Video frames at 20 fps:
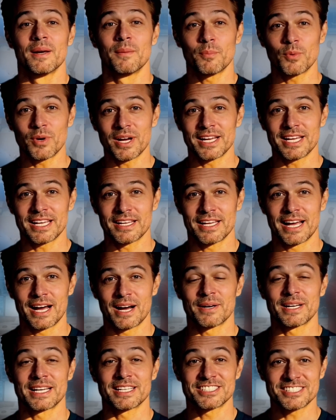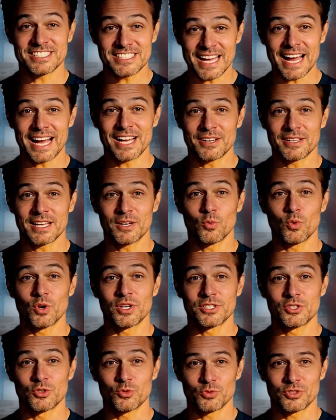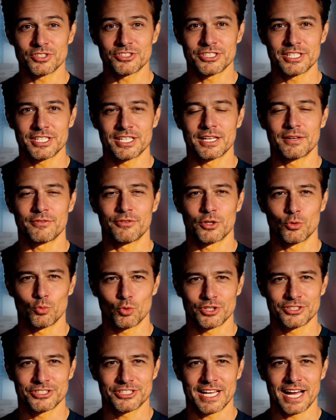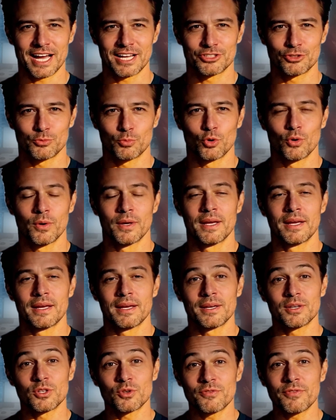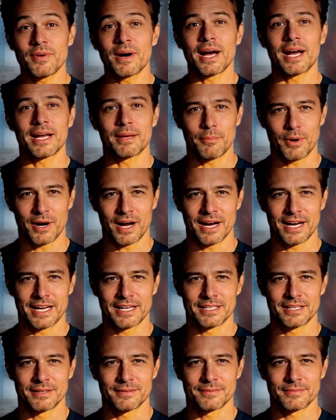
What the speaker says: breaking down exactly what you received and what's taxable, you're flying blind.